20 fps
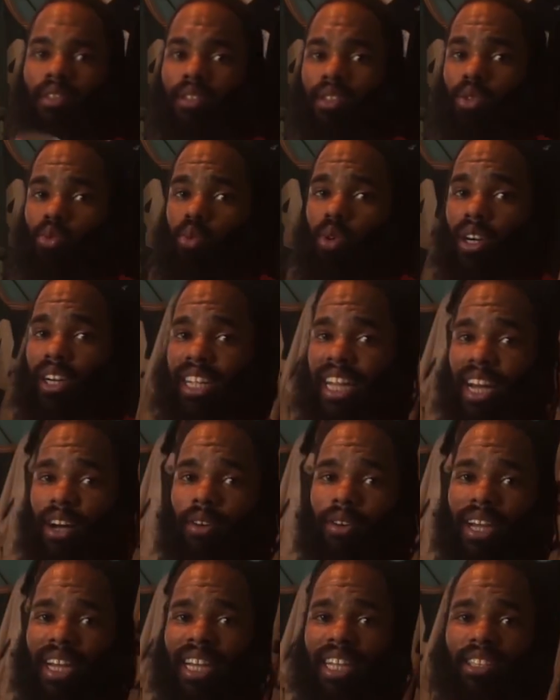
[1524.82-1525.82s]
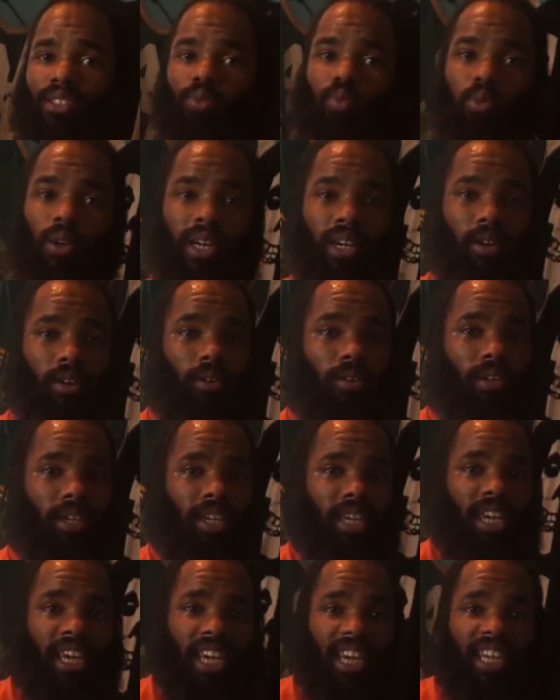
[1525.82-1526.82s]
to work out as well.
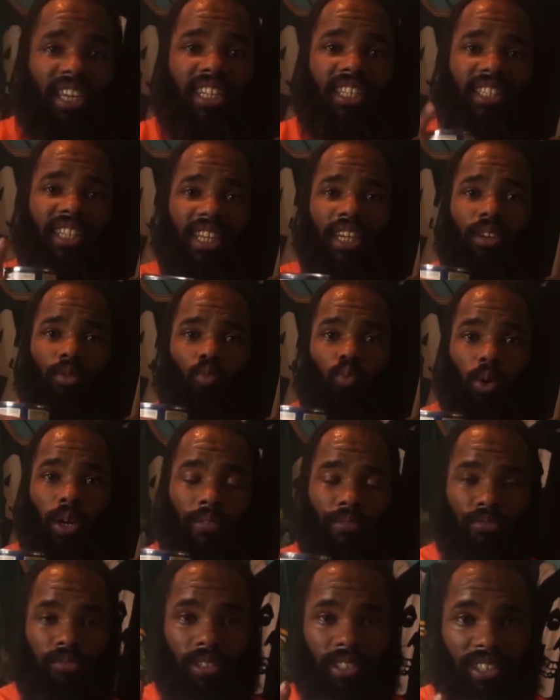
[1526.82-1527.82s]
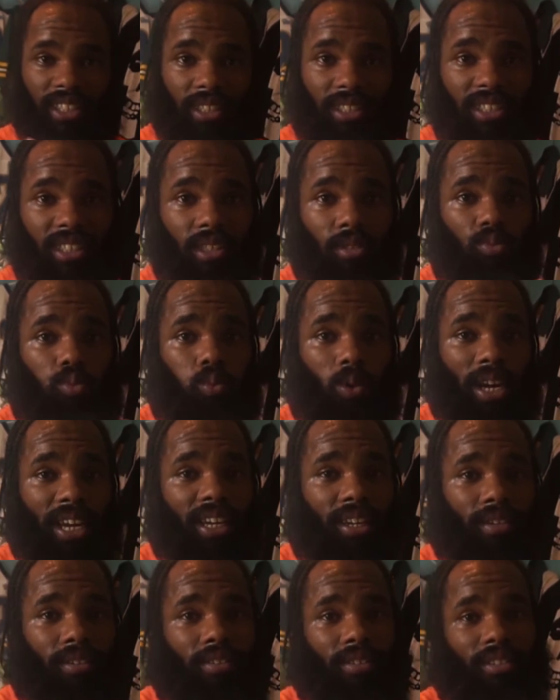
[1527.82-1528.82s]
Anything with resistance
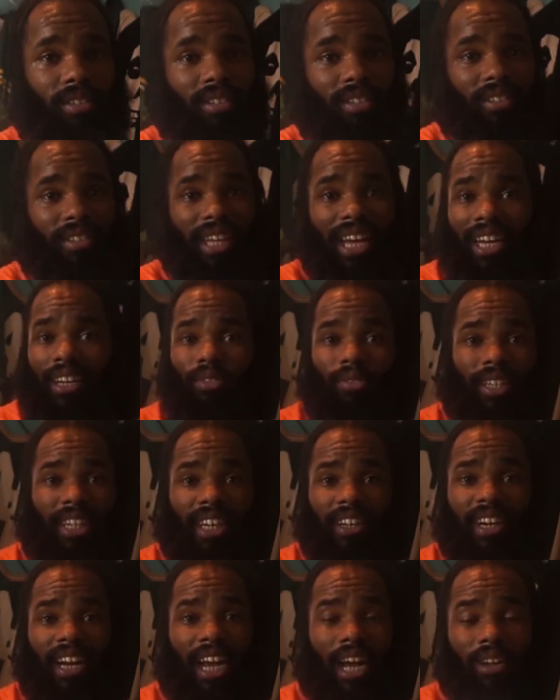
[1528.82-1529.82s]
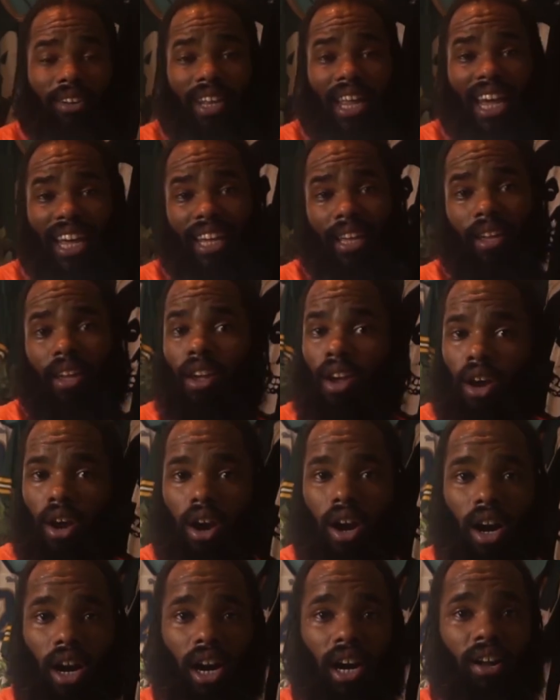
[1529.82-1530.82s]
weight, I don't care how light
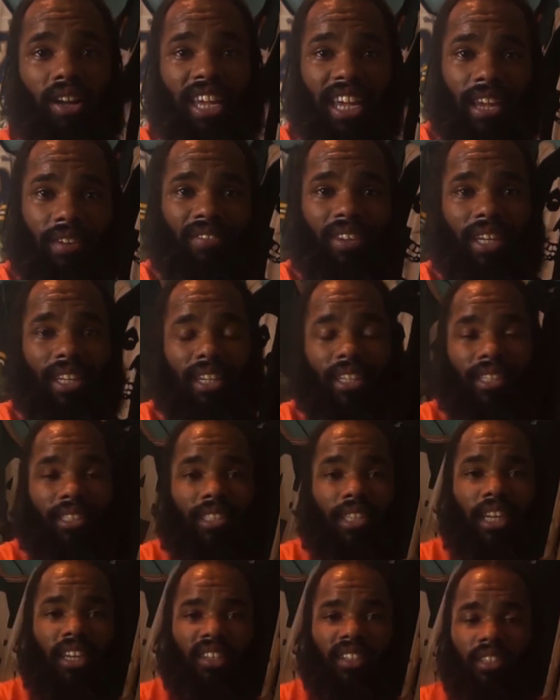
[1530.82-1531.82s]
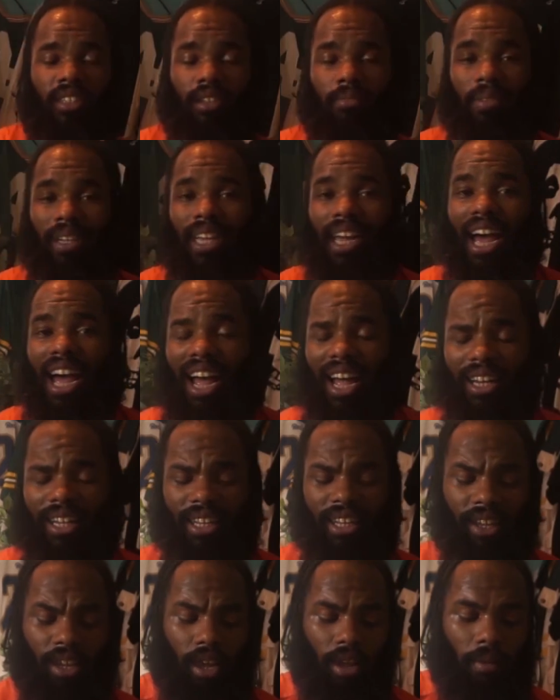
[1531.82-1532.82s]
or how heavy it is, it's going to be
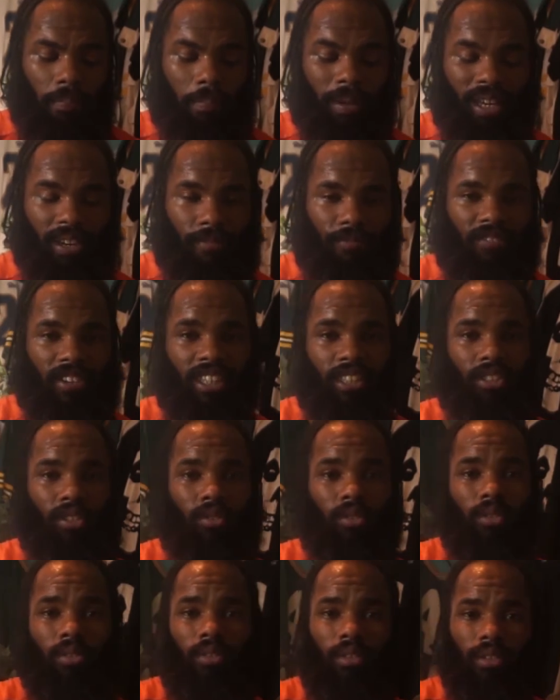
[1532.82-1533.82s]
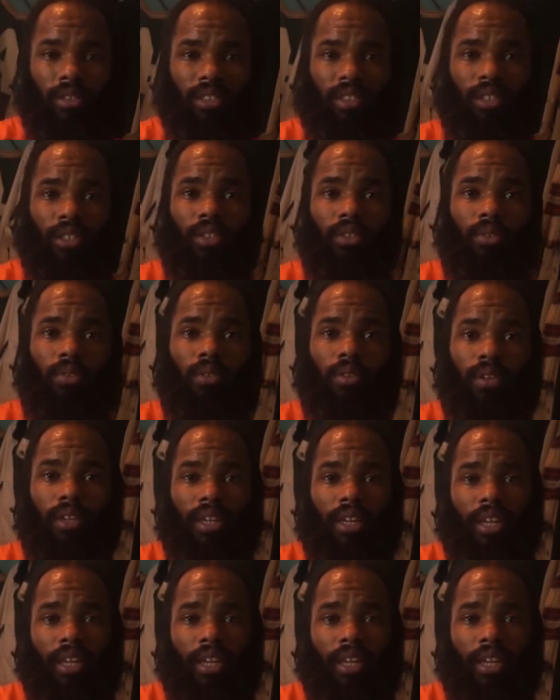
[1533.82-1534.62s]
highly beneficial to you